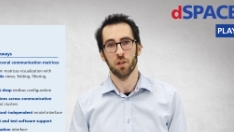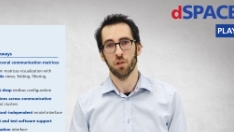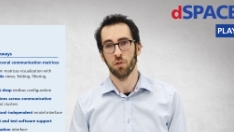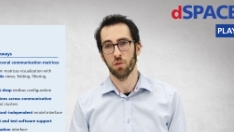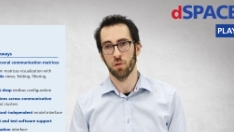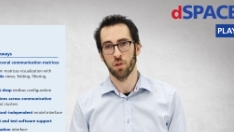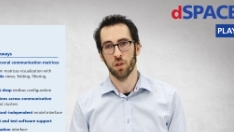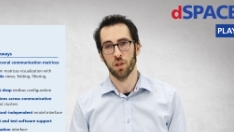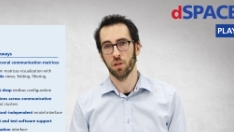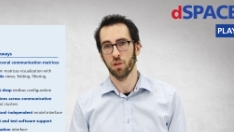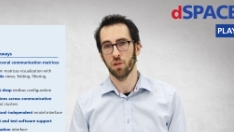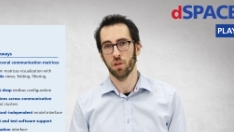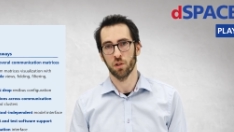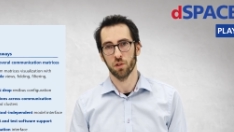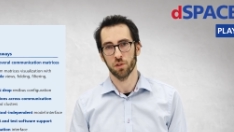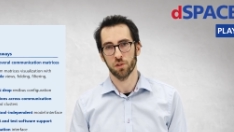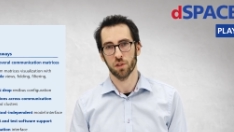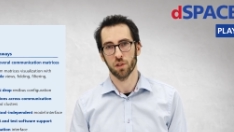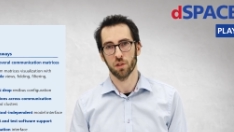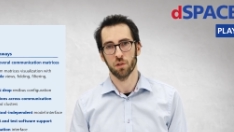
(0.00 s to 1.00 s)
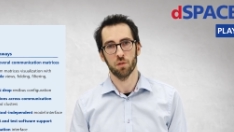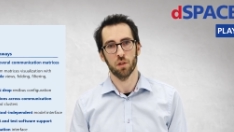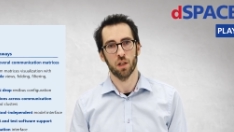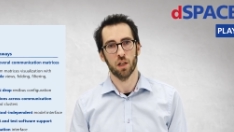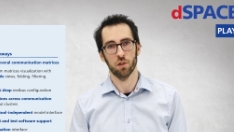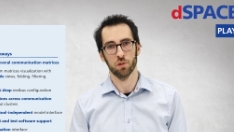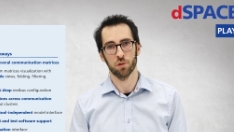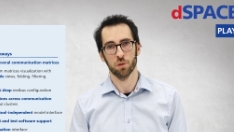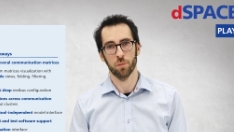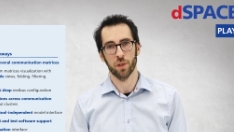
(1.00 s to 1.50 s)
or also
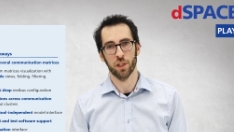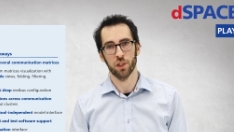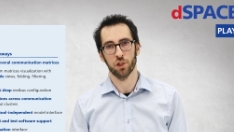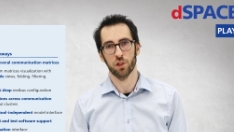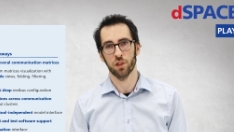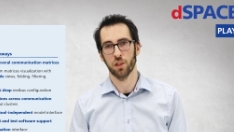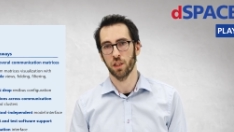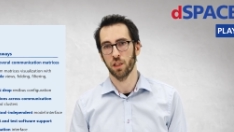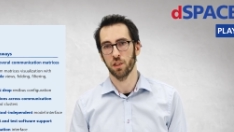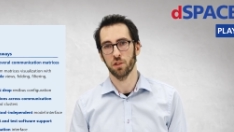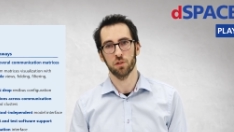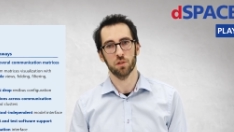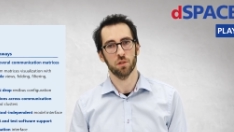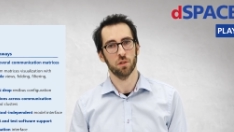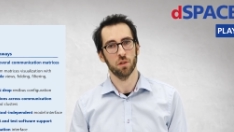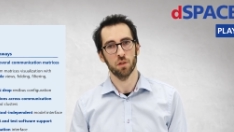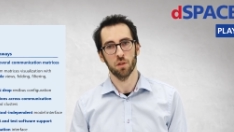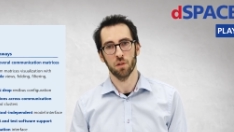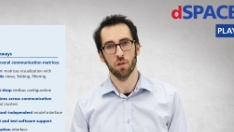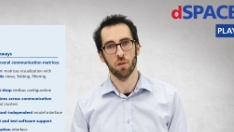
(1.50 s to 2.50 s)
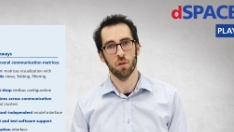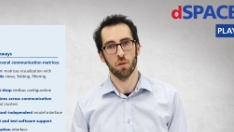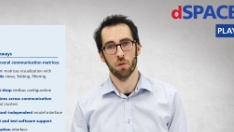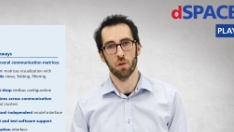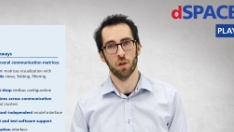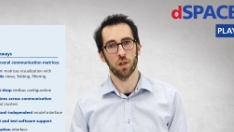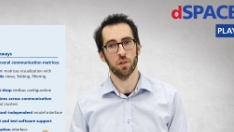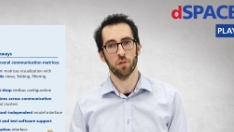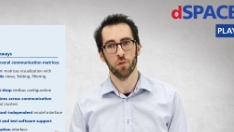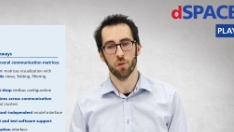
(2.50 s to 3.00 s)
automation desk
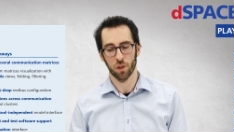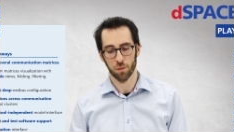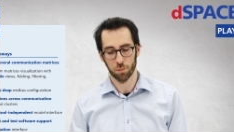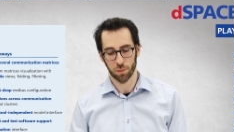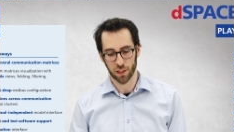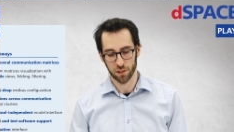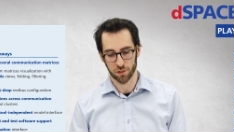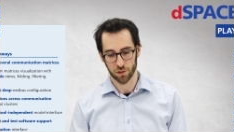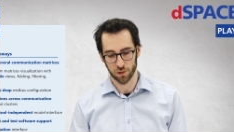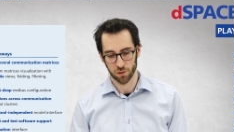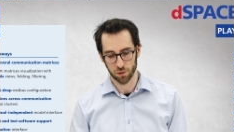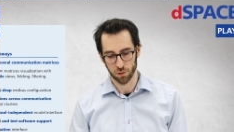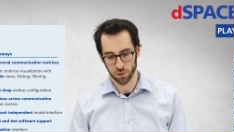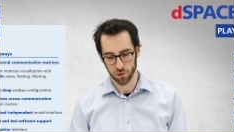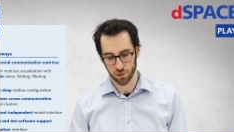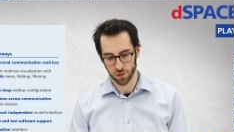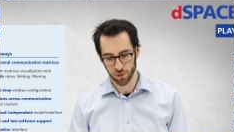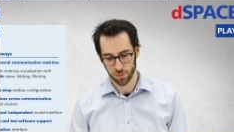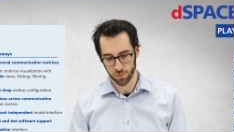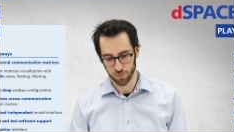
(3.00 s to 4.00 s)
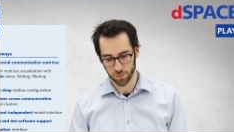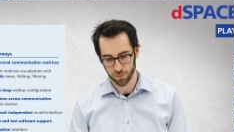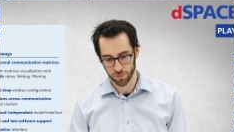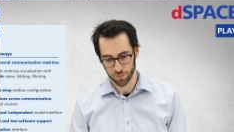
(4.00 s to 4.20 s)
or third-party tools.